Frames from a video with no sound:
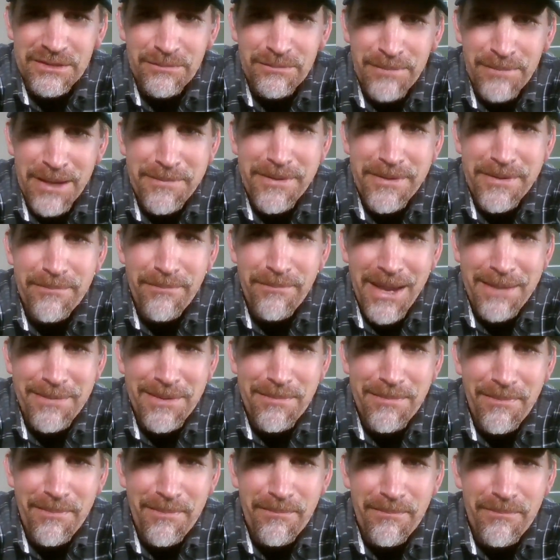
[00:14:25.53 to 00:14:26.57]
Maybe,
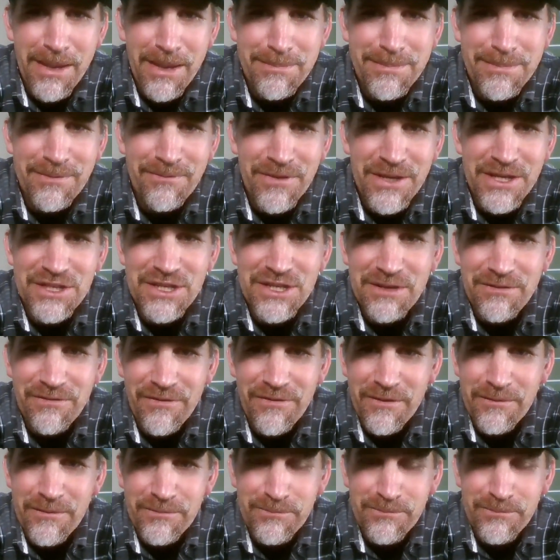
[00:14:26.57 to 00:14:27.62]
maybe, maybe VG,
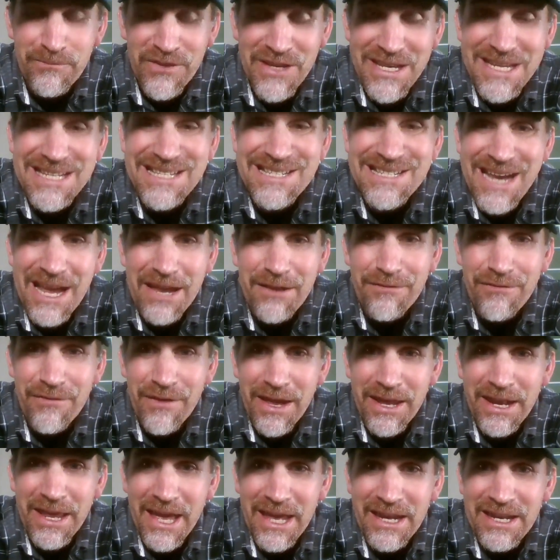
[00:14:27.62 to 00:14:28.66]
VJ
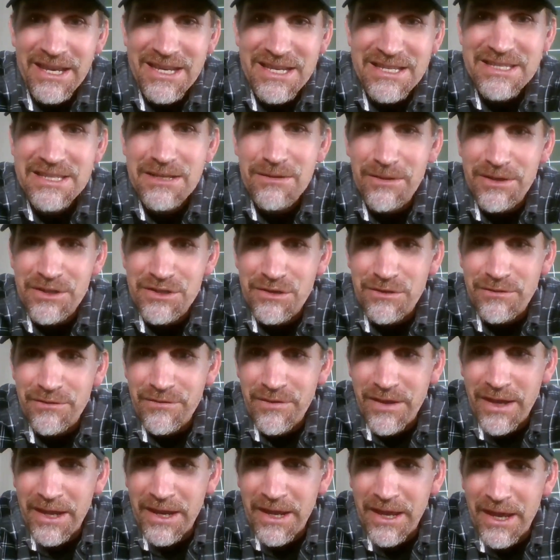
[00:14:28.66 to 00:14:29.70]
Fed head is the original
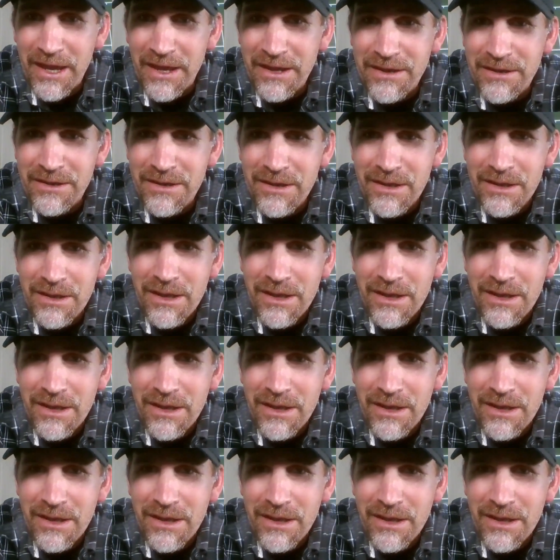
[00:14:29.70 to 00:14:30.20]
Fed head.